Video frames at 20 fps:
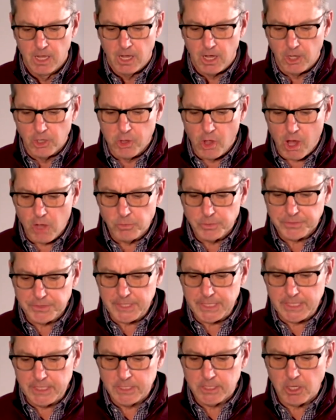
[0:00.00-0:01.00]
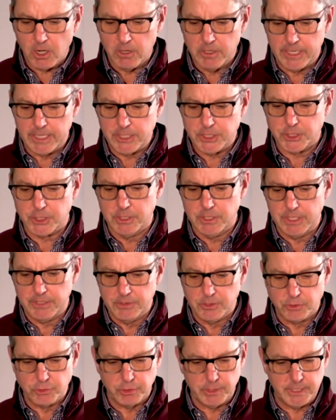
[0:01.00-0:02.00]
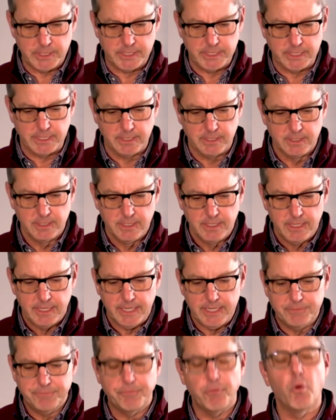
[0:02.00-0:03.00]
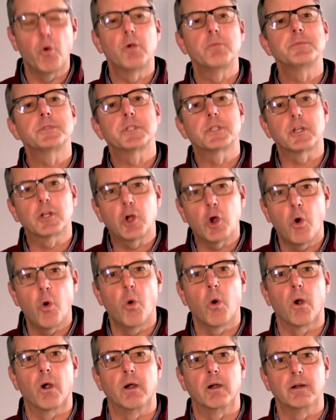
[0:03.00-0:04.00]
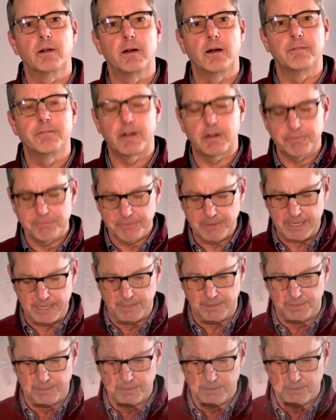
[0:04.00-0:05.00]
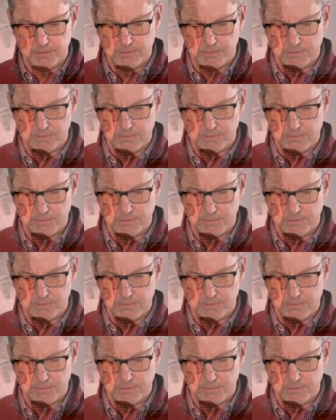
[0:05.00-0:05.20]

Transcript: Along with the Incarnation and the Trinity, it forms the core of our faith.